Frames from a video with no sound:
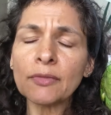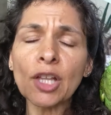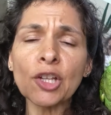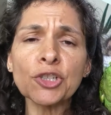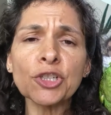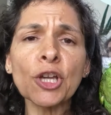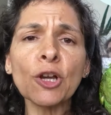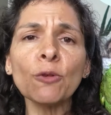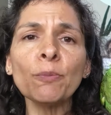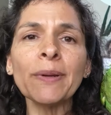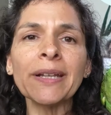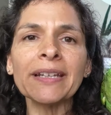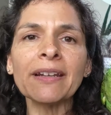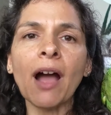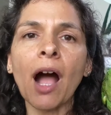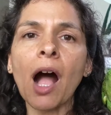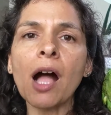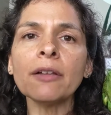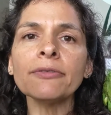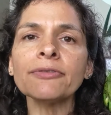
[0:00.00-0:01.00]
toe bitten
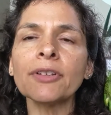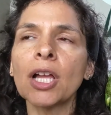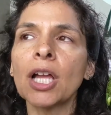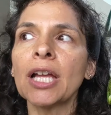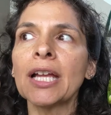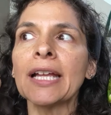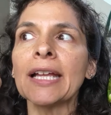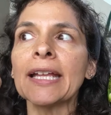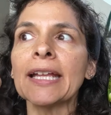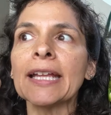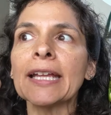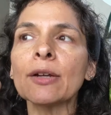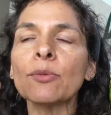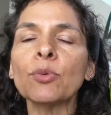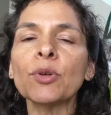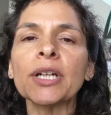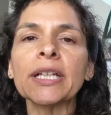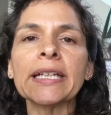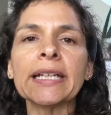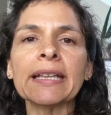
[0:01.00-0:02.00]
off, it
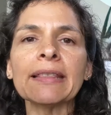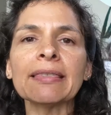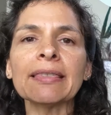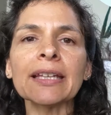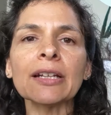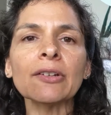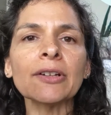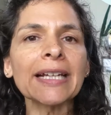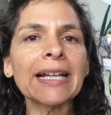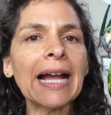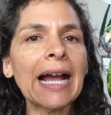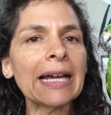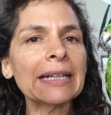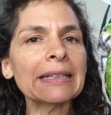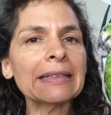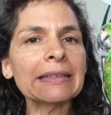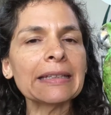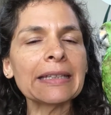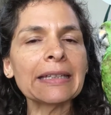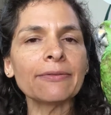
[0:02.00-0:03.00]
would, in theory,
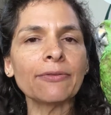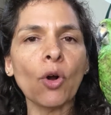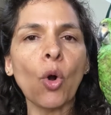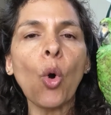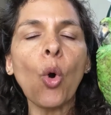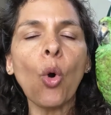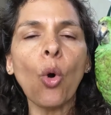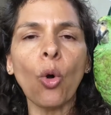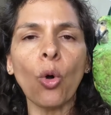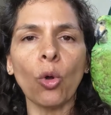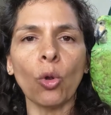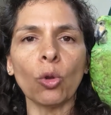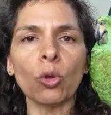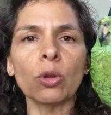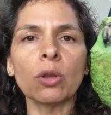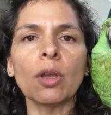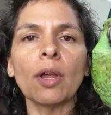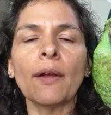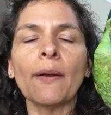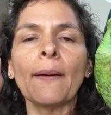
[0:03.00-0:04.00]
kind of leave a
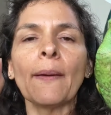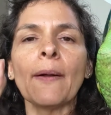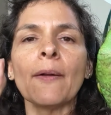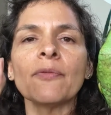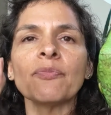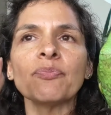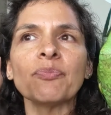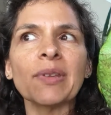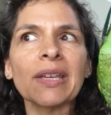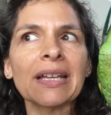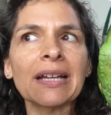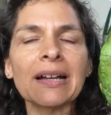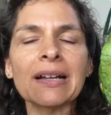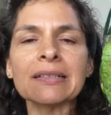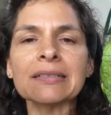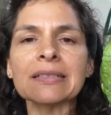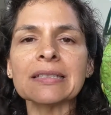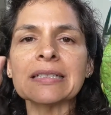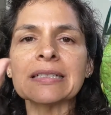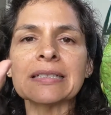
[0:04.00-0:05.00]
hole
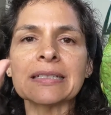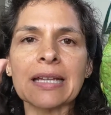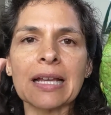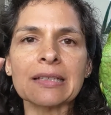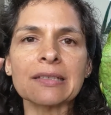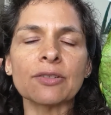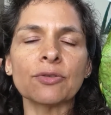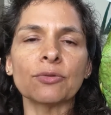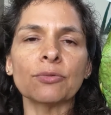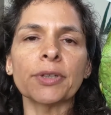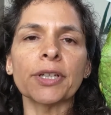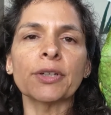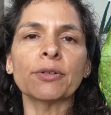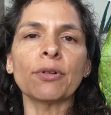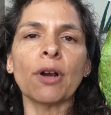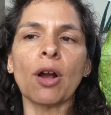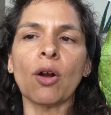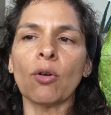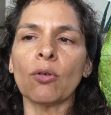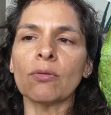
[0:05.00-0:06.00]
because it doesn't
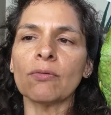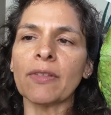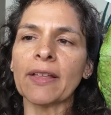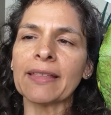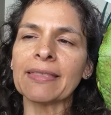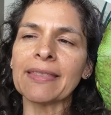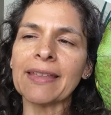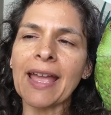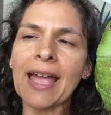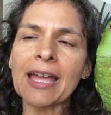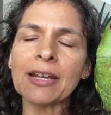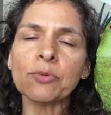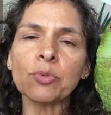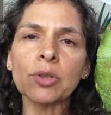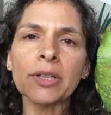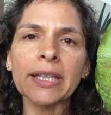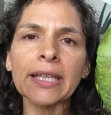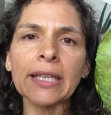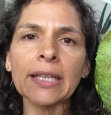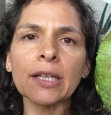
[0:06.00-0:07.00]
regrow. Like the end will
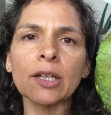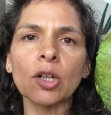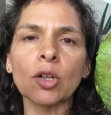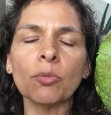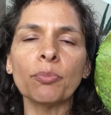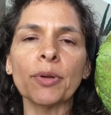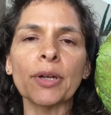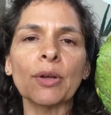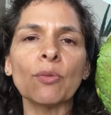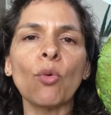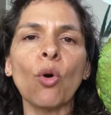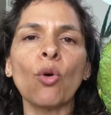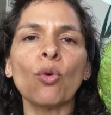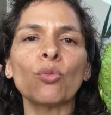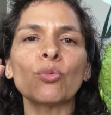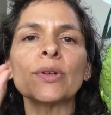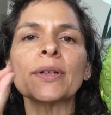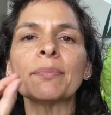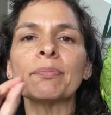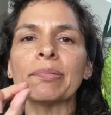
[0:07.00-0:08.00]
heal, but it
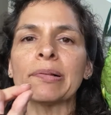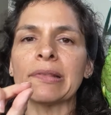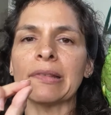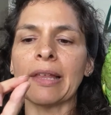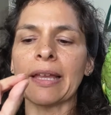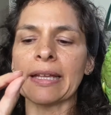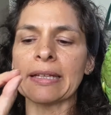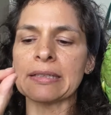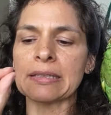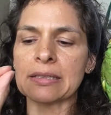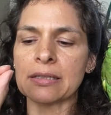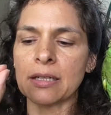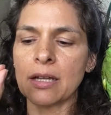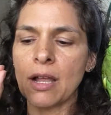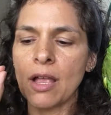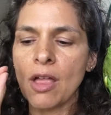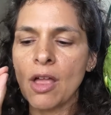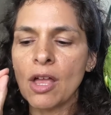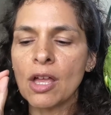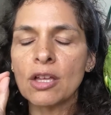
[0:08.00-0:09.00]
won't replace.
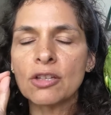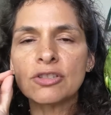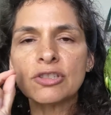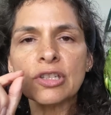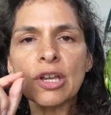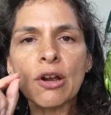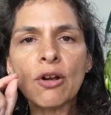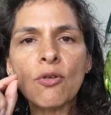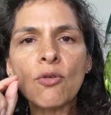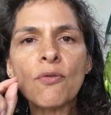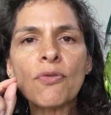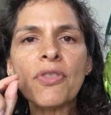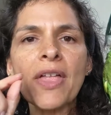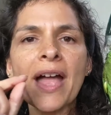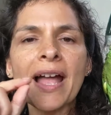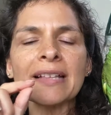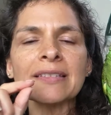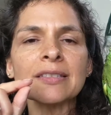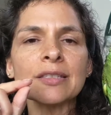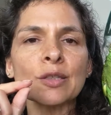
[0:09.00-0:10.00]
So
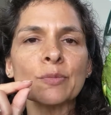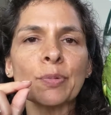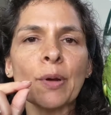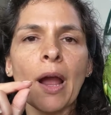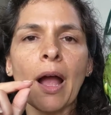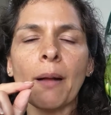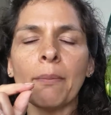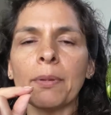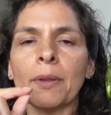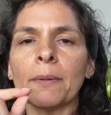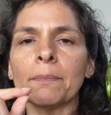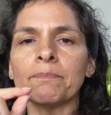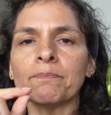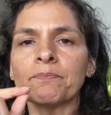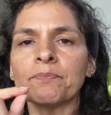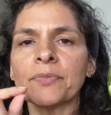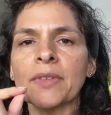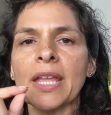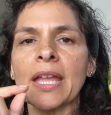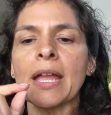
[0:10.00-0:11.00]
that's the problem.
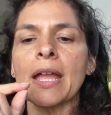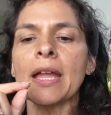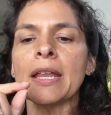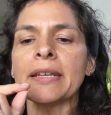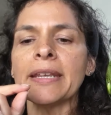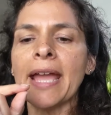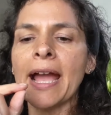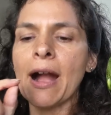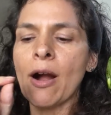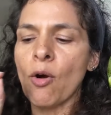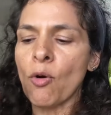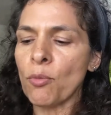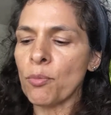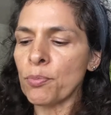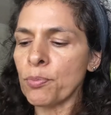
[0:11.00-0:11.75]
Now,